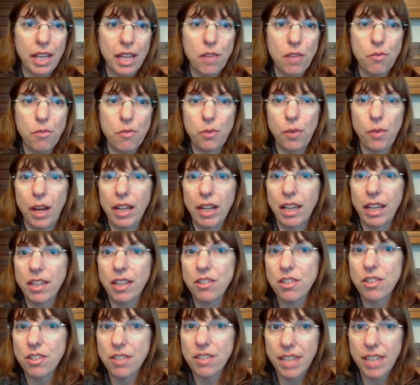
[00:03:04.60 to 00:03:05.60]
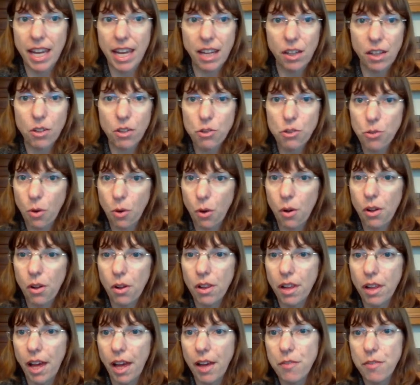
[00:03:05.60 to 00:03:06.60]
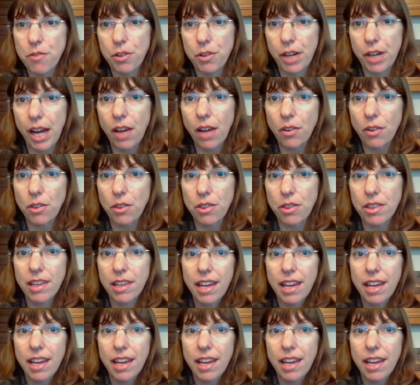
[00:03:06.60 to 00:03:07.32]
and if they're ready to take control of their health.